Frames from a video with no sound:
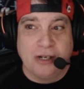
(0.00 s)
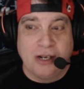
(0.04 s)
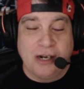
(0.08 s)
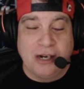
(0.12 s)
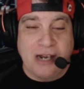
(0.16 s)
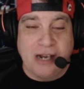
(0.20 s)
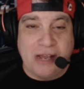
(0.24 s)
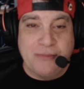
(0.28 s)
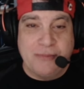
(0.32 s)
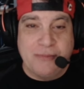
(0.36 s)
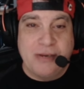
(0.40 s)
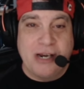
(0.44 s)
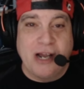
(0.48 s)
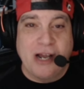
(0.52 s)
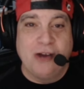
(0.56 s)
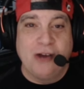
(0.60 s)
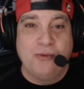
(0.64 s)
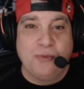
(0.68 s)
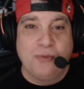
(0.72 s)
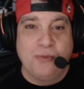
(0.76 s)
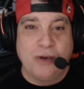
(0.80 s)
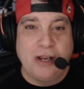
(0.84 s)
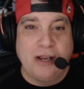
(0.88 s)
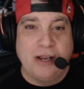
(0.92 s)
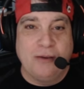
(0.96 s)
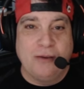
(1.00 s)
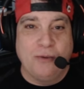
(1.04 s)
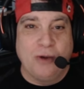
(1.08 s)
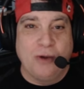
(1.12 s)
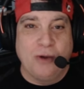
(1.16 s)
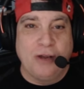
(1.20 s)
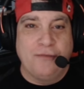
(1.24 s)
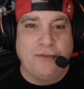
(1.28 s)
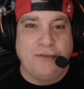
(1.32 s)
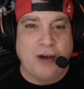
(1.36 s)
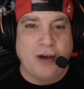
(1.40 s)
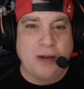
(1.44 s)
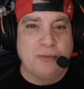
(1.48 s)
Let me know
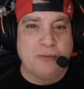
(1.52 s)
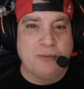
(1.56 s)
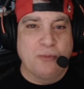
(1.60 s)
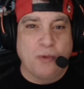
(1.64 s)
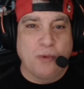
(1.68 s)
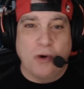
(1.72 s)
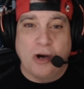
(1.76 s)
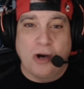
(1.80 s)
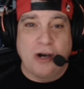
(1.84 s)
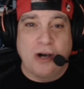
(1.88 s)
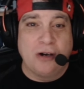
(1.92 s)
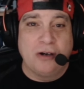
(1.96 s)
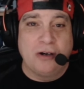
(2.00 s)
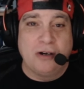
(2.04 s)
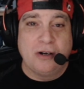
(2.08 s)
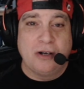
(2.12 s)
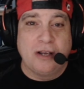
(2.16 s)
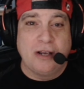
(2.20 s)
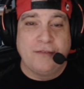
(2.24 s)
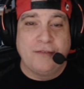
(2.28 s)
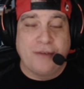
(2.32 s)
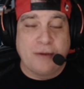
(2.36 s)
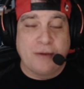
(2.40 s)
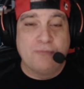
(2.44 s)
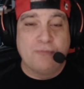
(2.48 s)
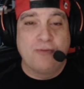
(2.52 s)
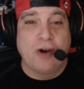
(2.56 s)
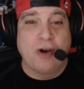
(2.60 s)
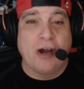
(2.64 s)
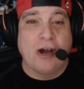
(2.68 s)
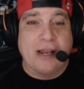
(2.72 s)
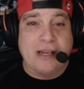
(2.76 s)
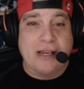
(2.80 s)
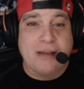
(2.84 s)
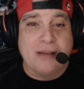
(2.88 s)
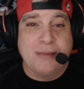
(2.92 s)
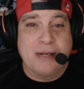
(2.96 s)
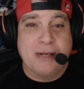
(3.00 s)
if I'm
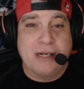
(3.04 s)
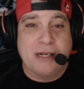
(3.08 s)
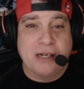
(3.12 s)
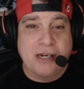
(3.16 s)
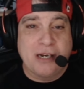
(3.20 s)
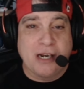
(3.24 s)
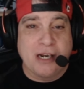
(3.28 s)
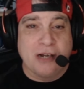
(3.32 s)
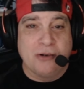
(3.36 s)
right. I mean,